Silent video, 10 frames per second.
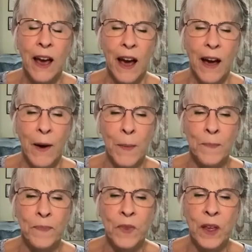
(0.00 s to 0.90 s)

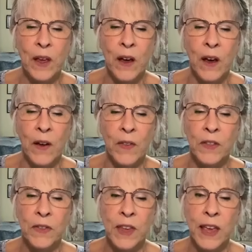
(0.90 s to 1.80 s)

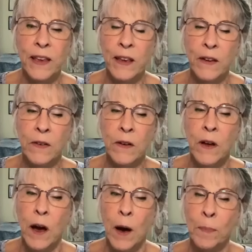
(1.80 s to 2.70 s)
that they can
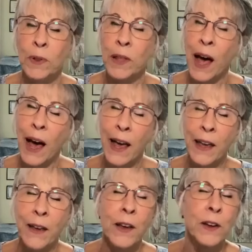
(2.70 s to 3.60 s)

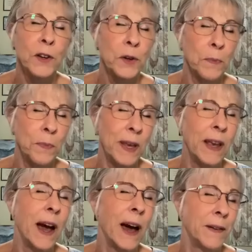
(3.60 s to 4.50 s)
apply to be
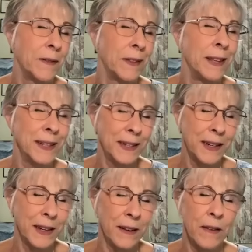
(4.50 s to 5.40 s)
on a
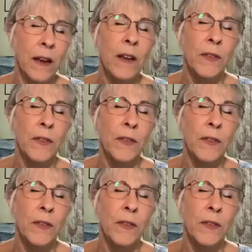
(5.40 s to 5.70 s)
listing